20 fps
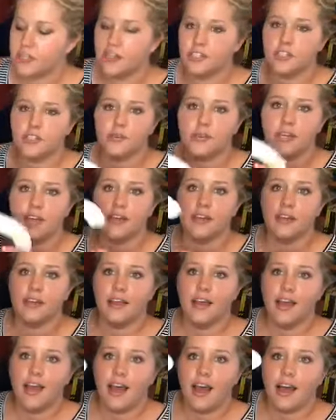now tuning in,
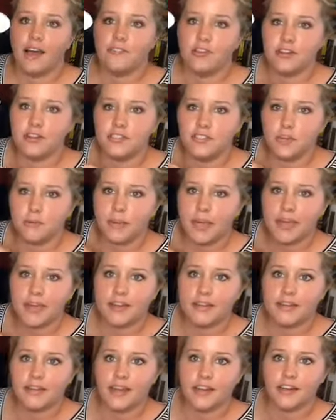I've also
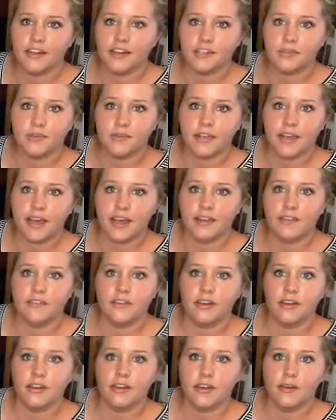painted letters with kind of
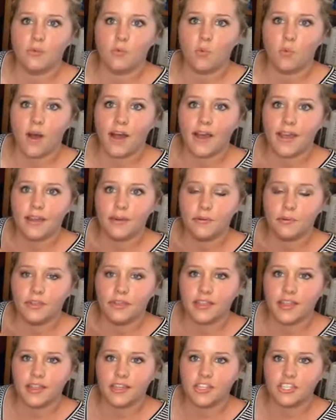a white
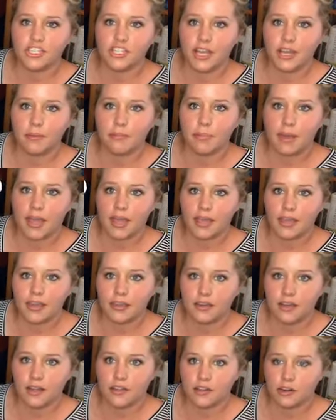with like a
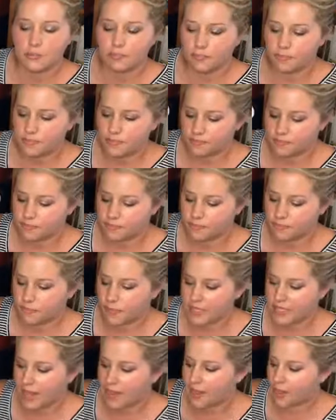champagne colored
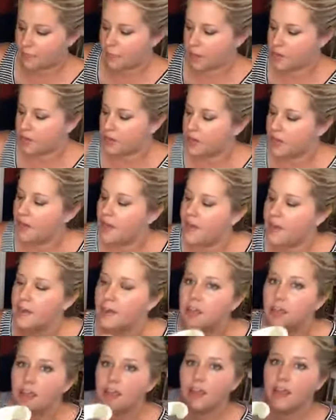metallic polka dot,
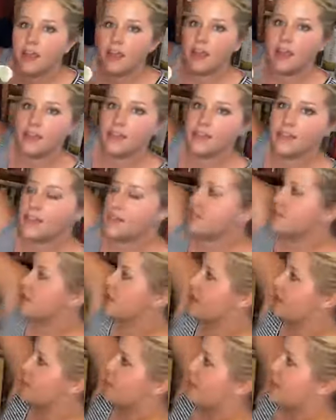and these are
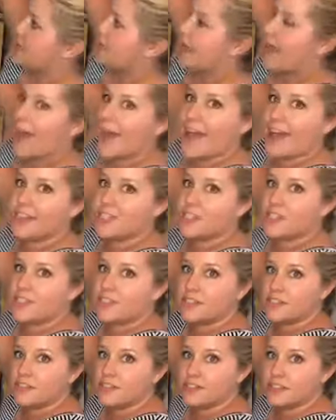gonna be attached
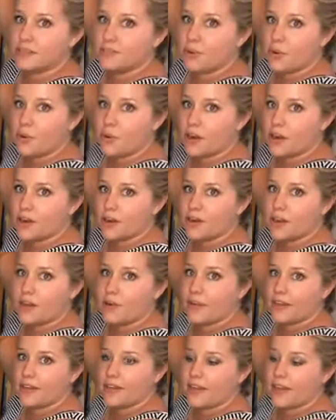to this board
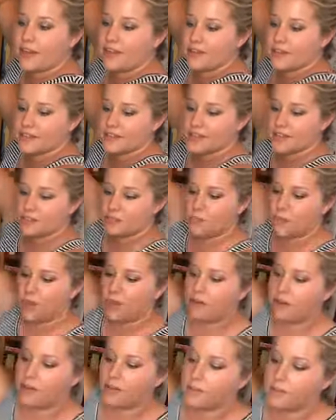going down that says
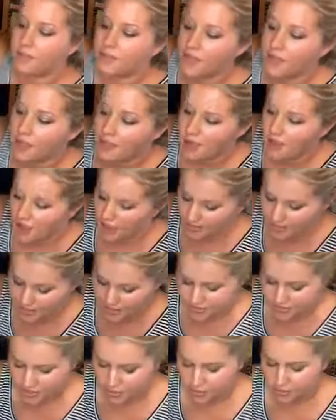welcome. And
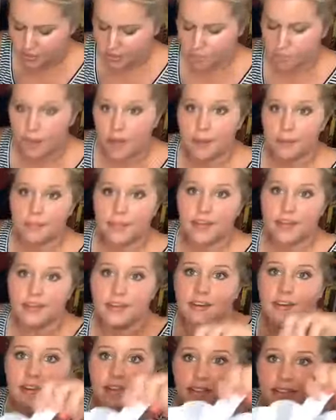this cute little
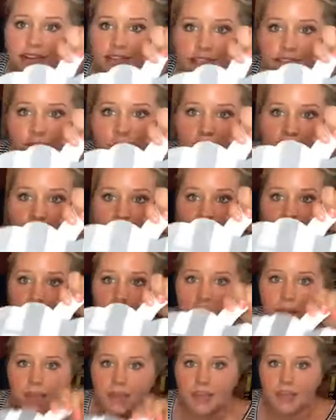pumpkin is going to
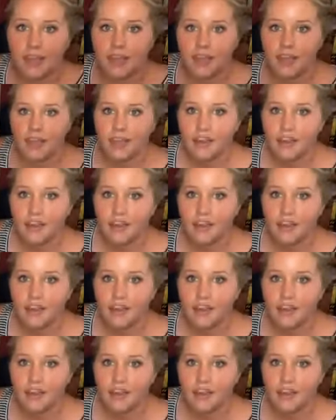be